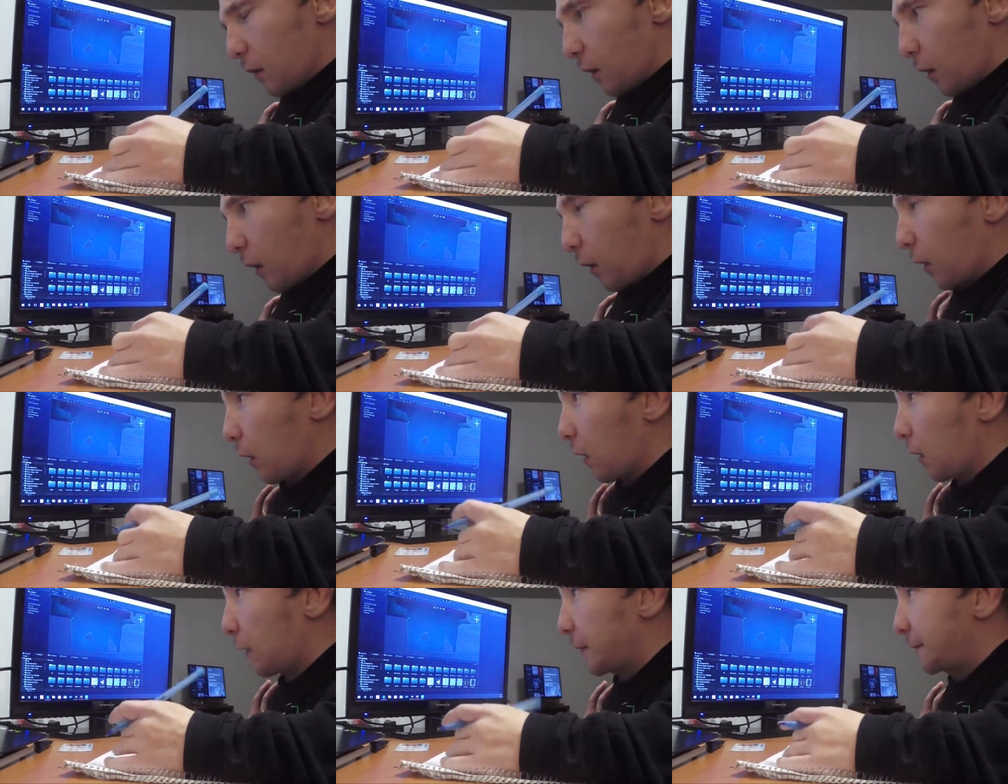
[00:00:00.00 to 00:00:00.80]

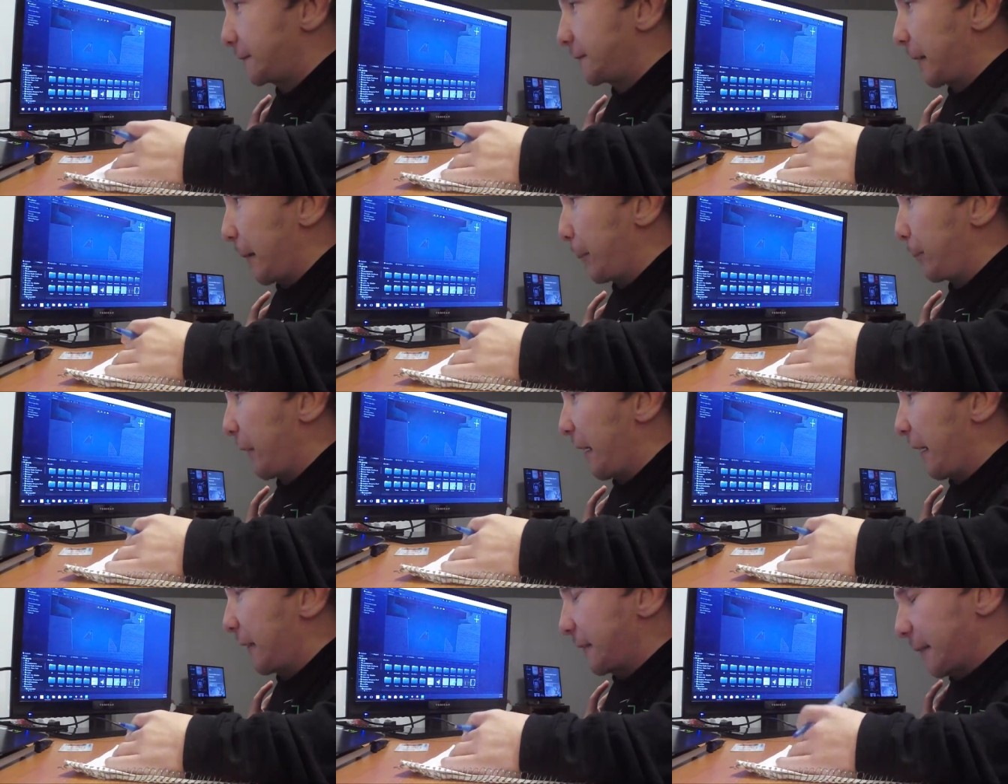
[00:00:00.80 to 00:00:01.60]
a step
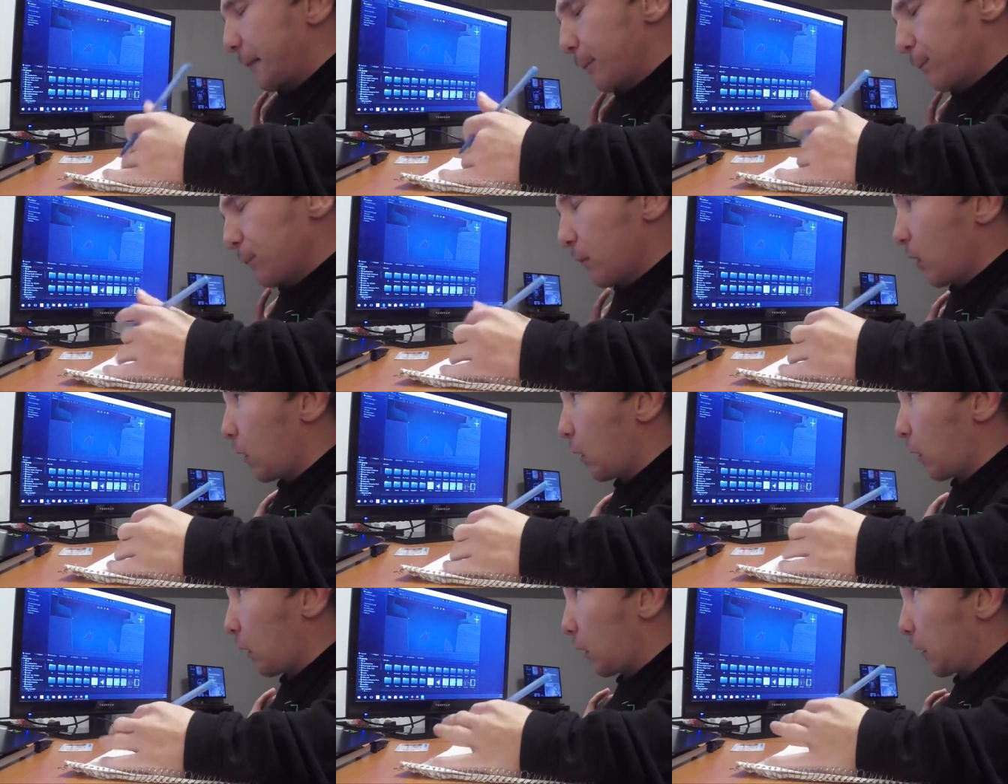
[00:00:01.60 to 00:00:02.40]
back
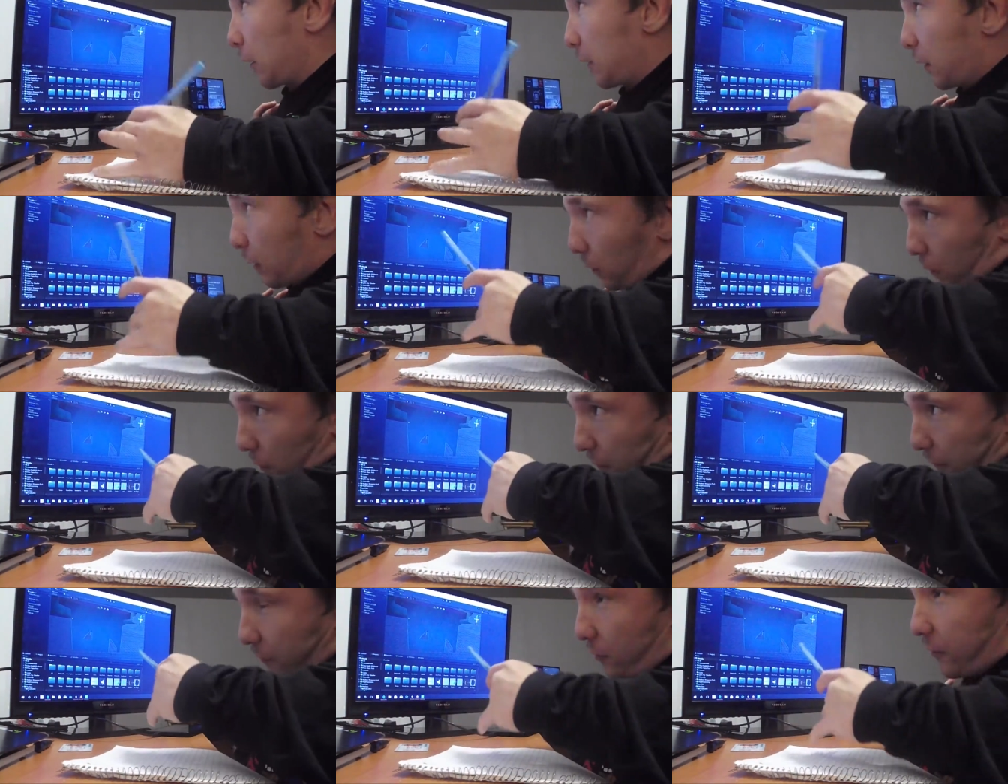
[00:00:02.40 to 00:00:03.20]
on
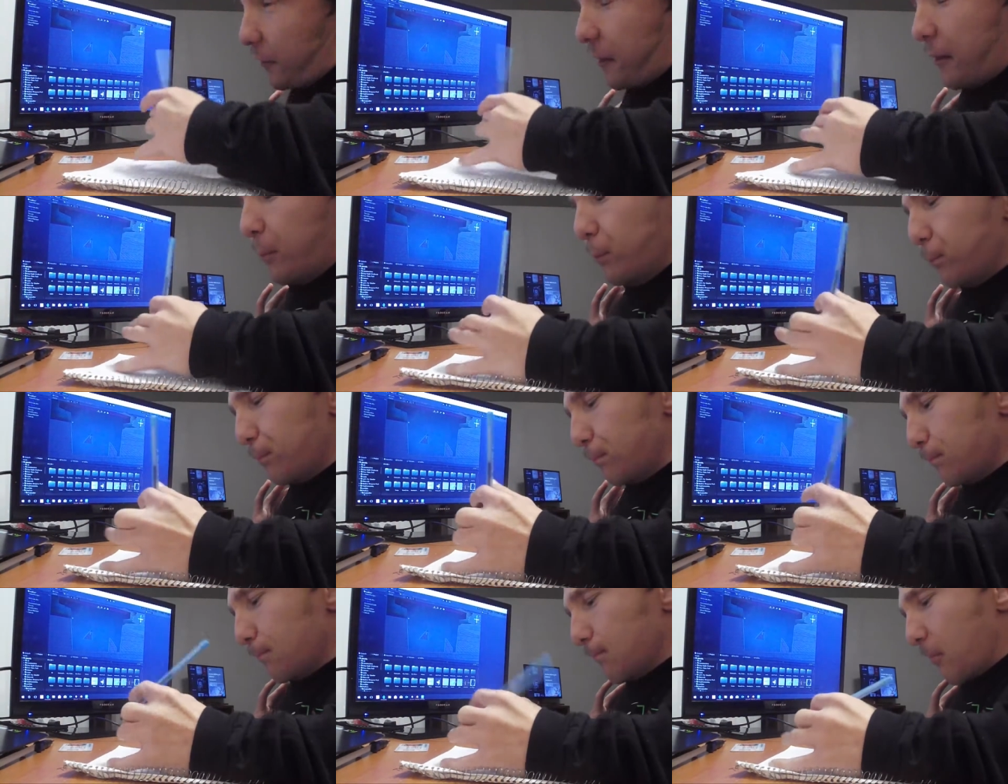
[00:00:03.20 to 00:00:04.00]
uh, Unity
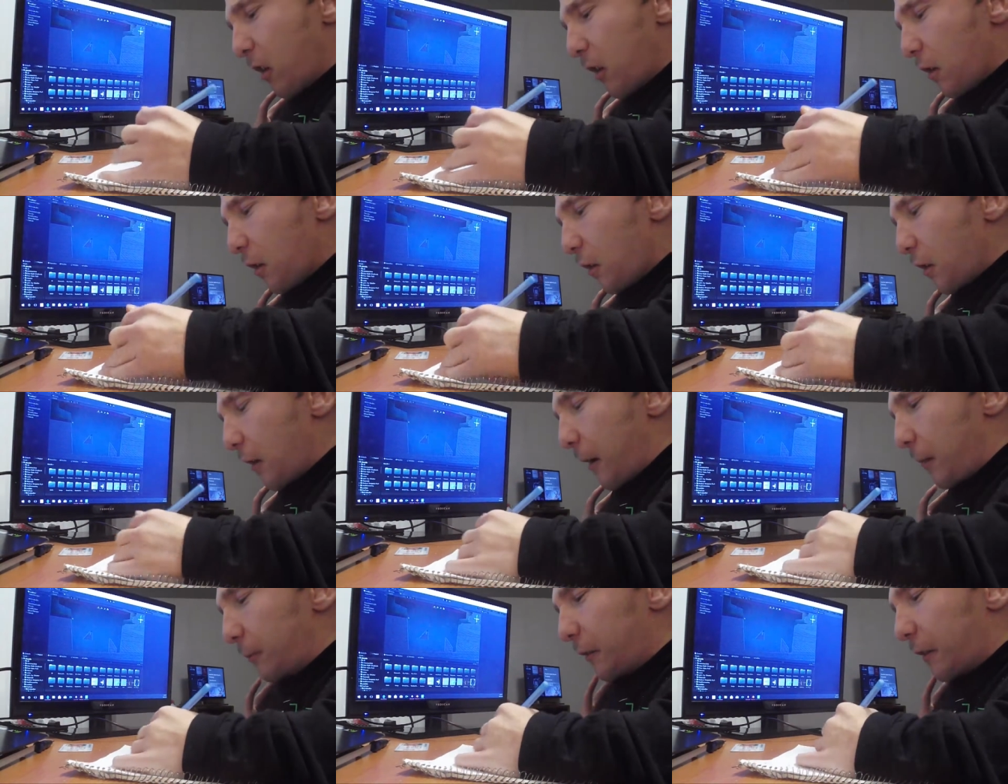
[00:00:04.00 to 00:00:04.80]
and
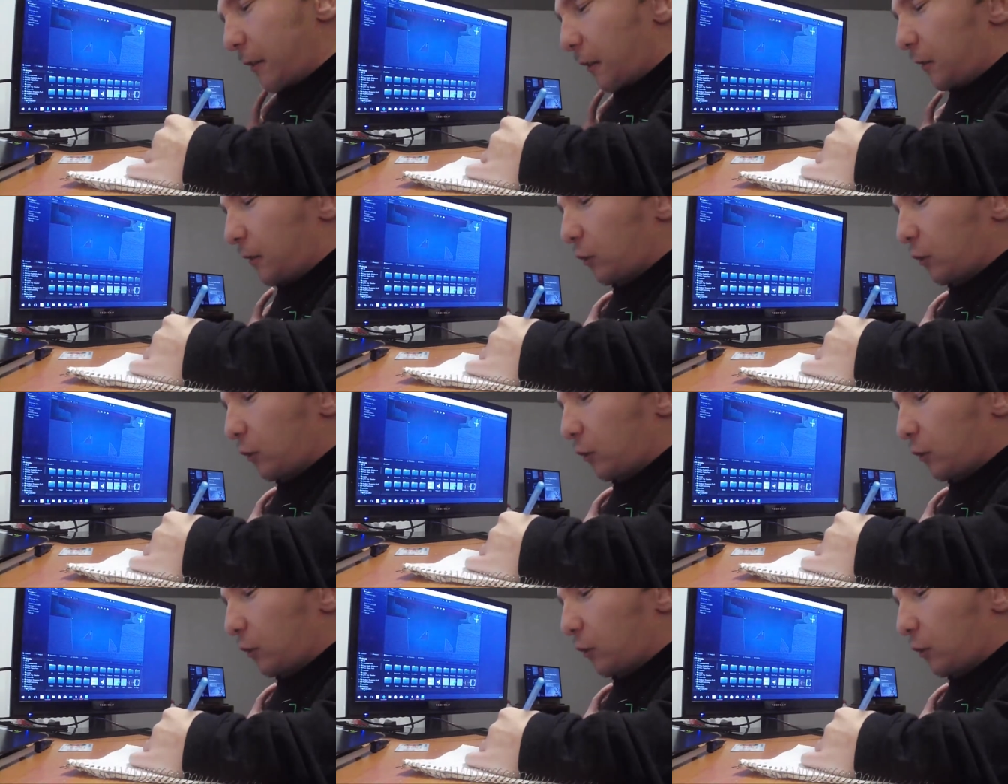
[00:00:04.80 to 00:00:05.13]
I'm just going to